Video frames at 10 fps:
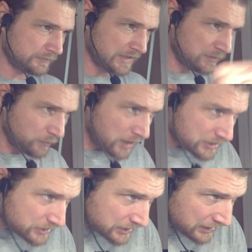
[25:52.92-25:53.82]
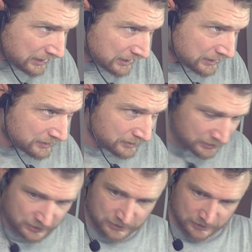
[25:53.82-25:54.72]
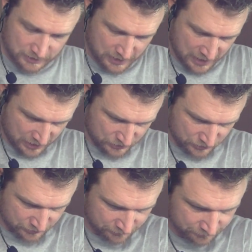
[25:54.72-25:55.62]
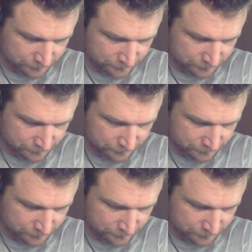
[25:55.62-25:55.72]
and watch the heating action.